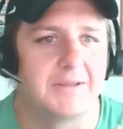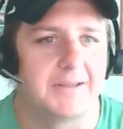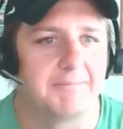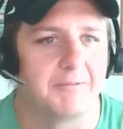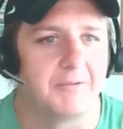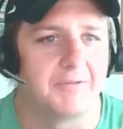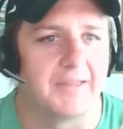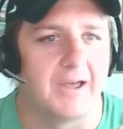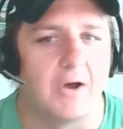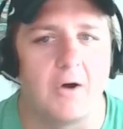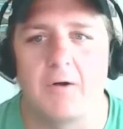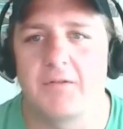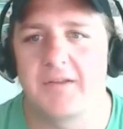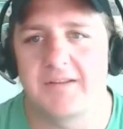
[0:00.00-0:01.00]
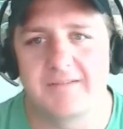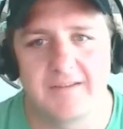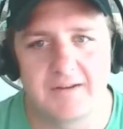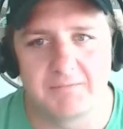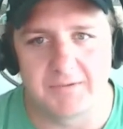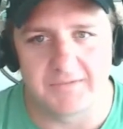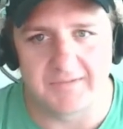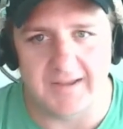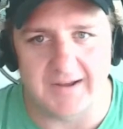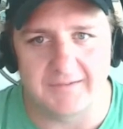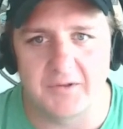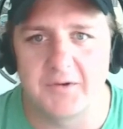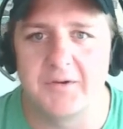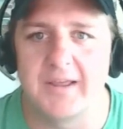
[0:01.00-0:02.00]
people that all they did was
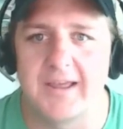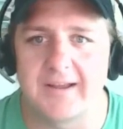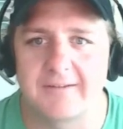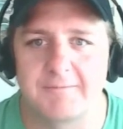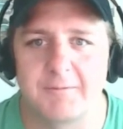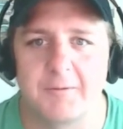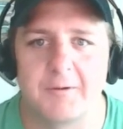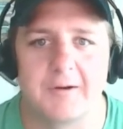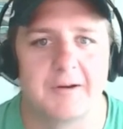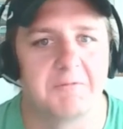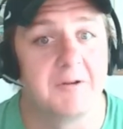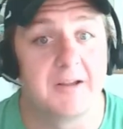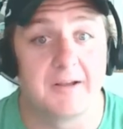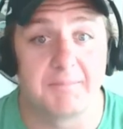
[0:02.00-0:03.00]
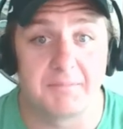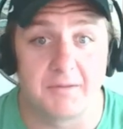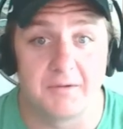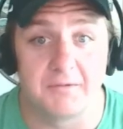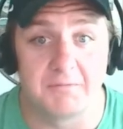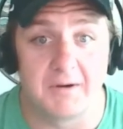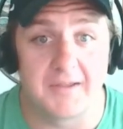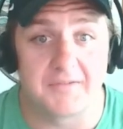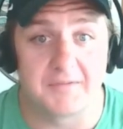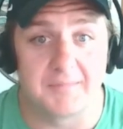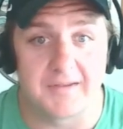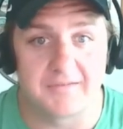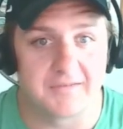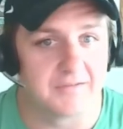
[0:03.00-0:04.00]
download, export, and re upload
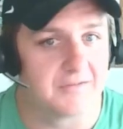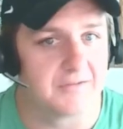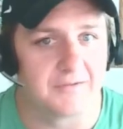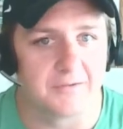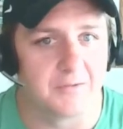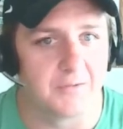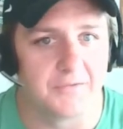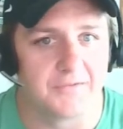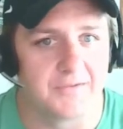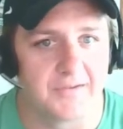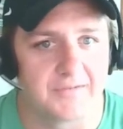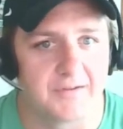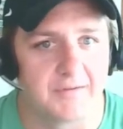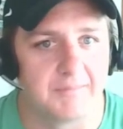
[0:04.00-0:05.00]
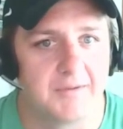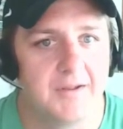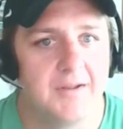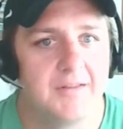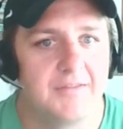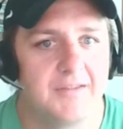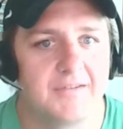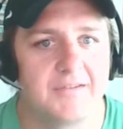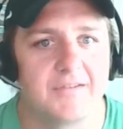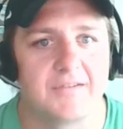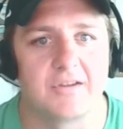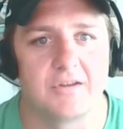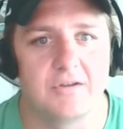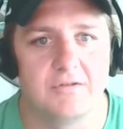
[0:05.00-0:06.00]
resumes into their old system. This is
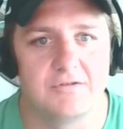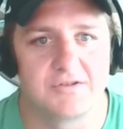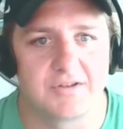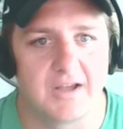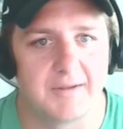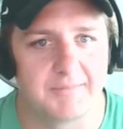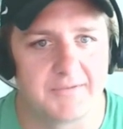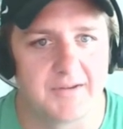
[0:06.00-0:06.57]
a huge time